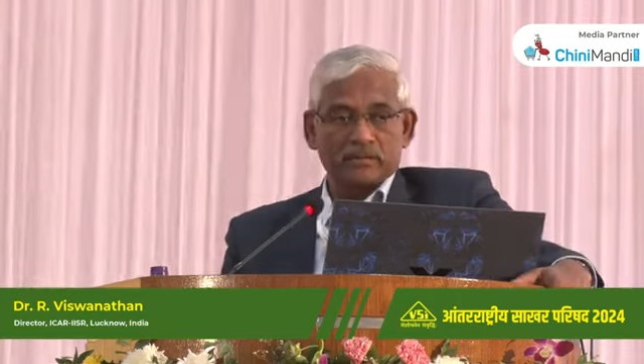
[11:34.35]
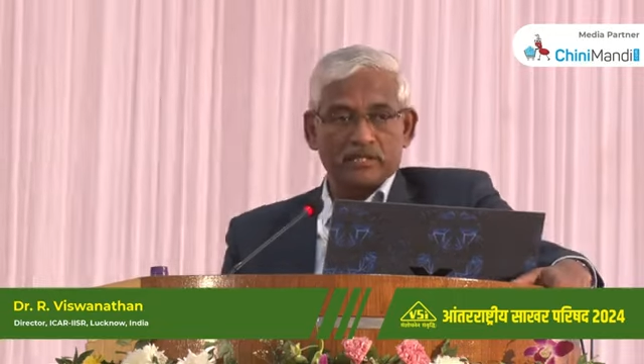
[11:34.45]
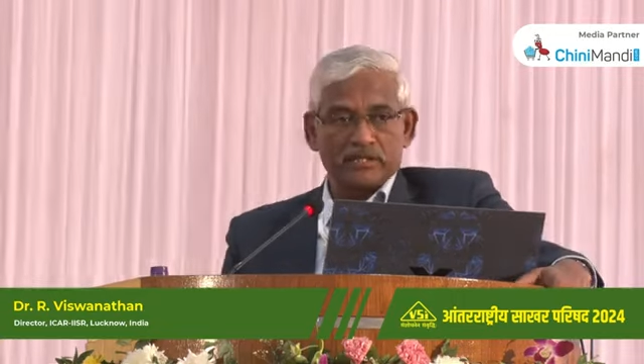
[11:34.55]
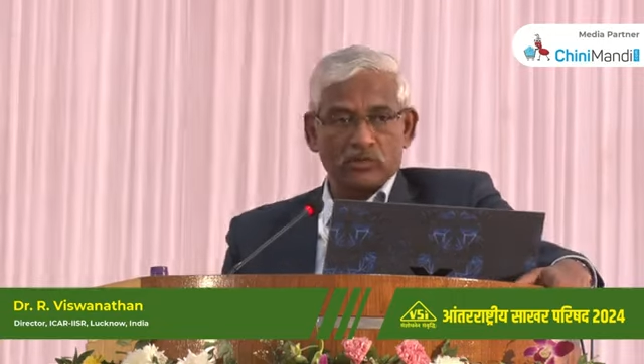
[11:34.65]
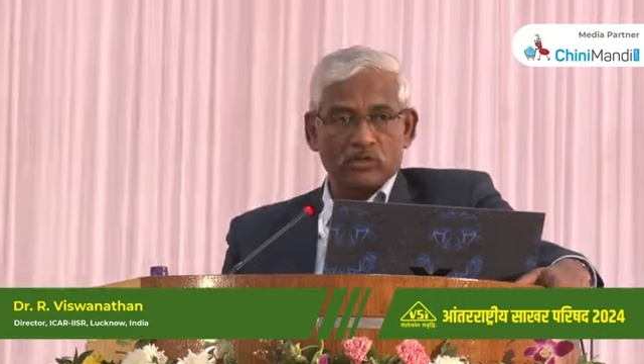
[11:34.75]

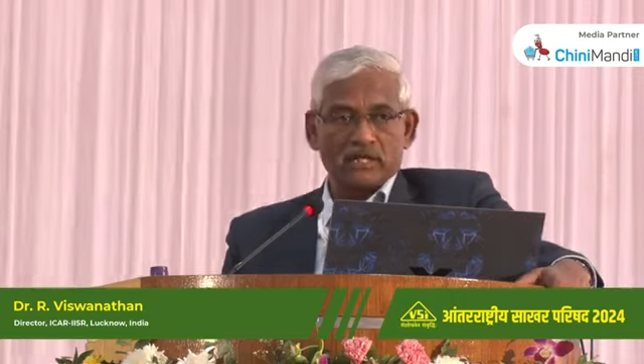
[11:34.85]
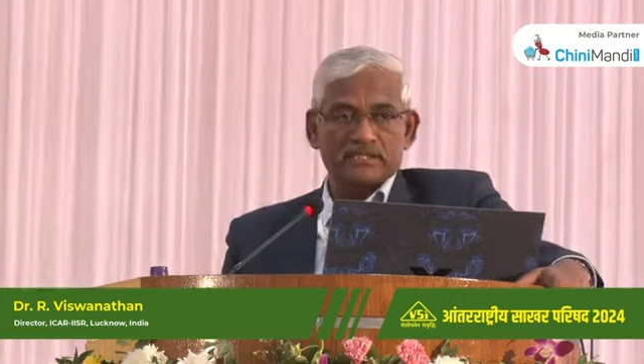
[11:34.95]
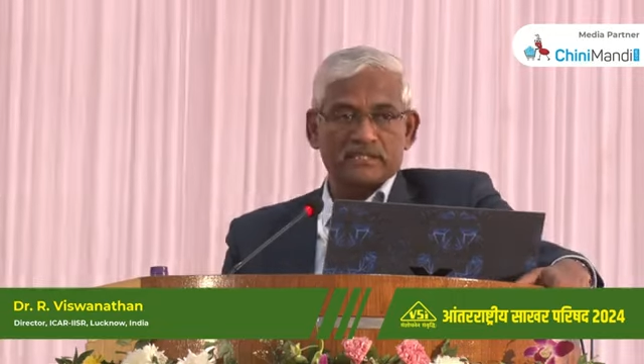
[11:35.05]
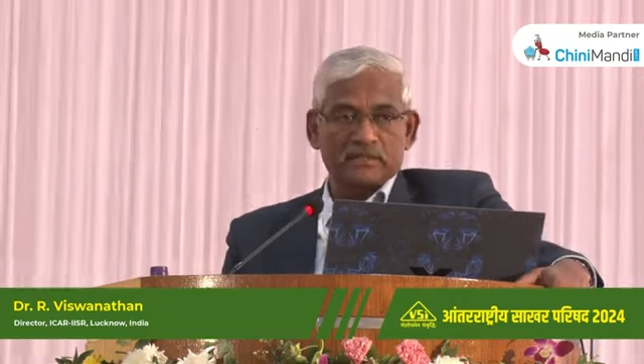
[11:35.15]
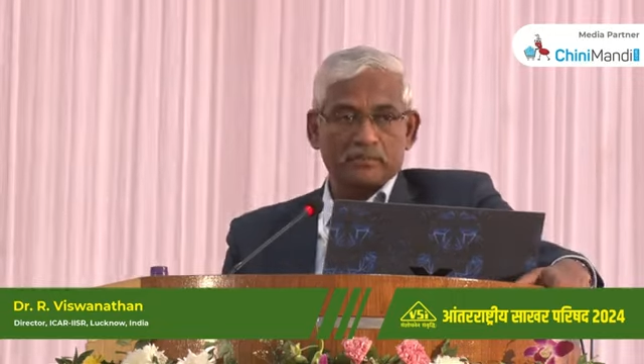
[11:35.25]

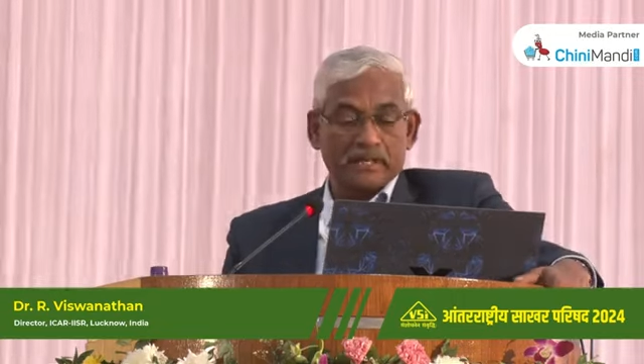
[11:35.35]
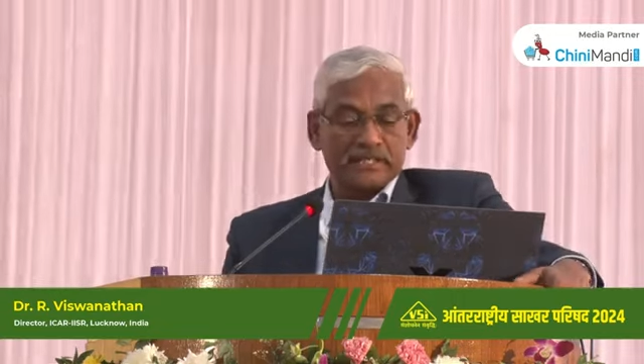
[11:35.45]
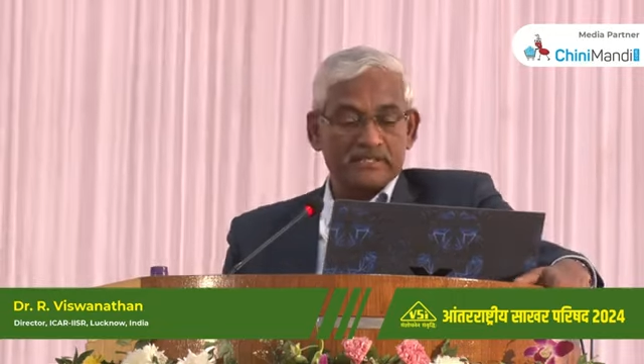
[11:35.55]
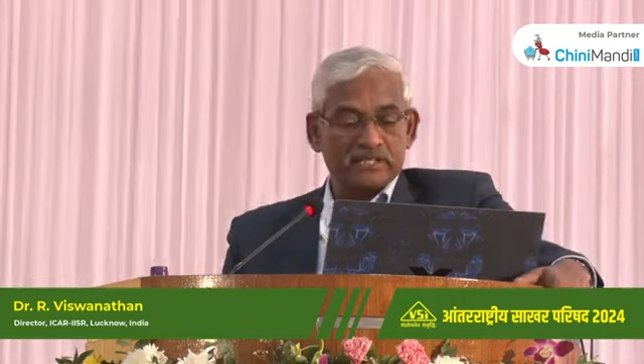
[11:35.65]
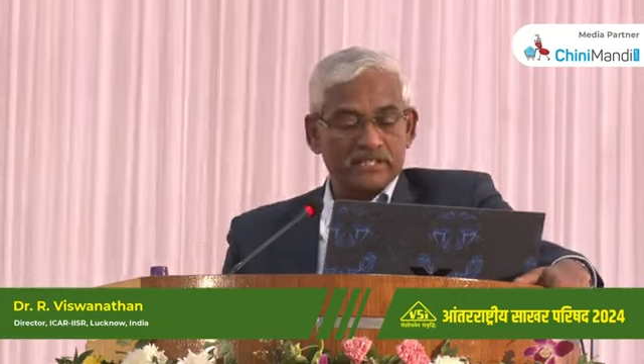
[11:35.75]
Indo-Gangetic
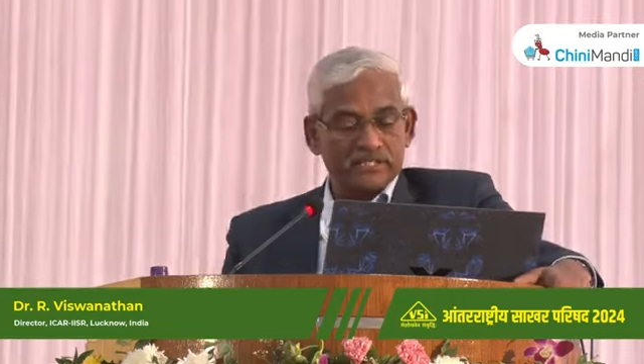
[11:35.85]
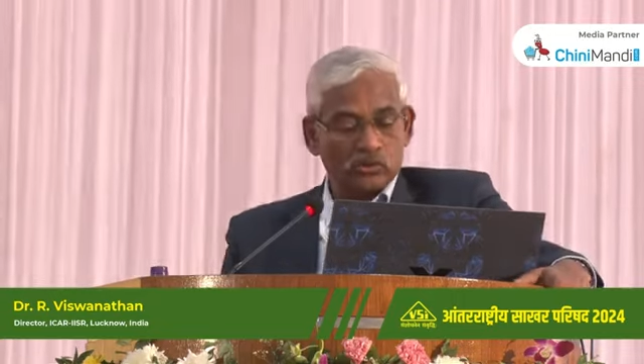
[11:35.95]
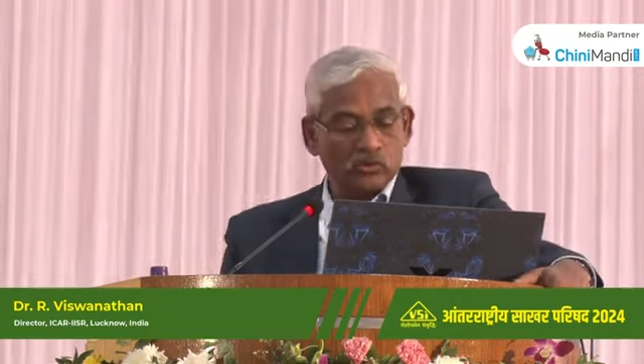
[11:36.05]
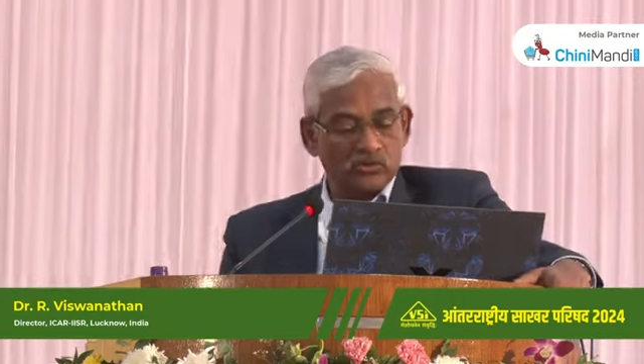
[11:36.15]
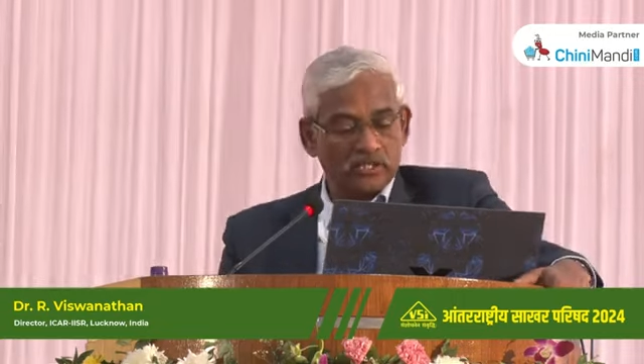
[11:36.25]
plains and East
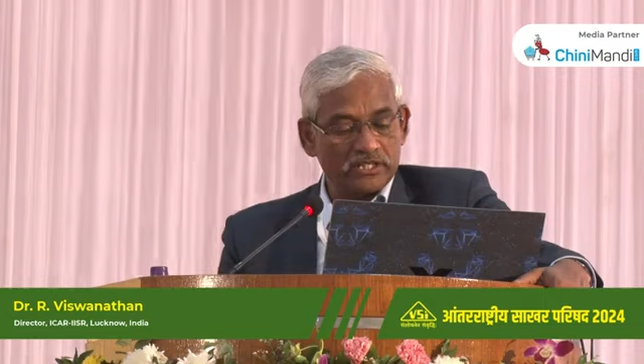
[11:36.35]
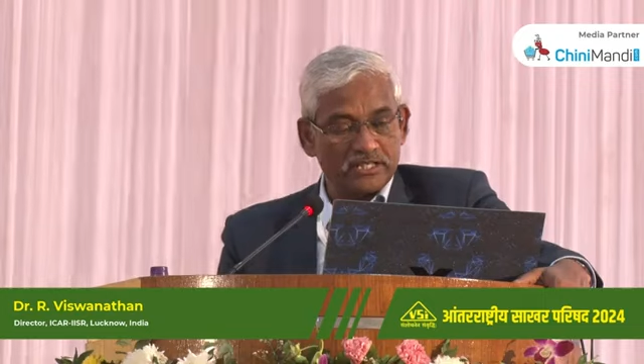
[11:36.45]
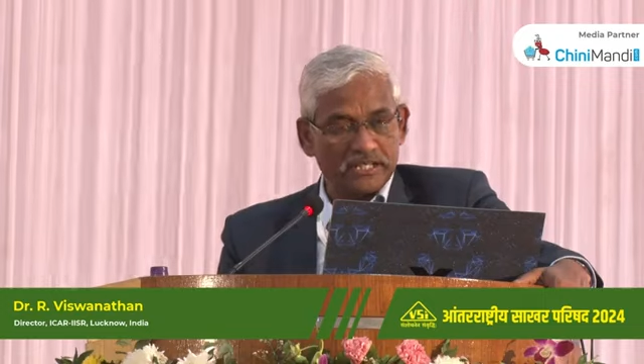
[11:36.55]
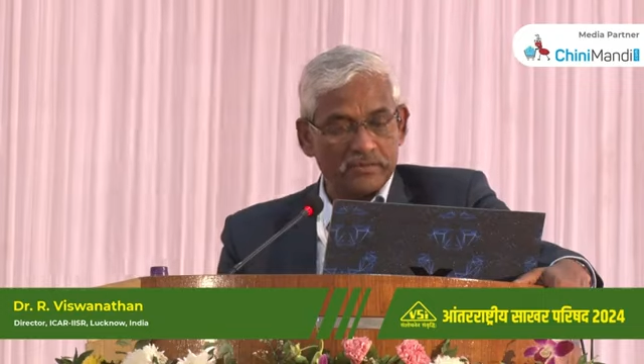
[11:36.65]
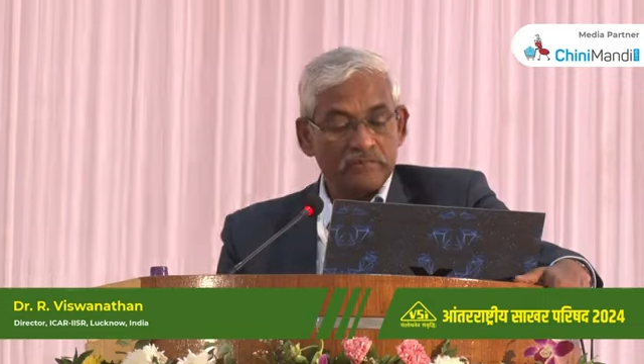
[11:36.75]
Coast
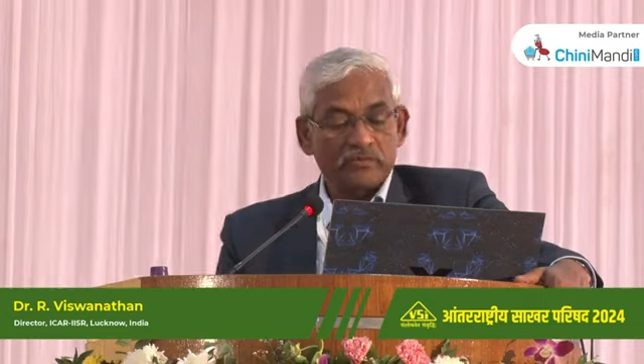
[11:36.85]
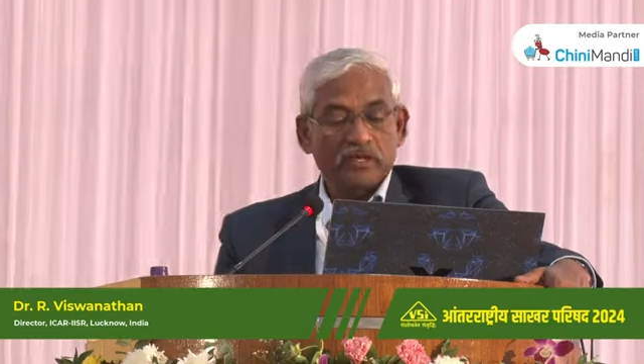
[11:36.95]
region.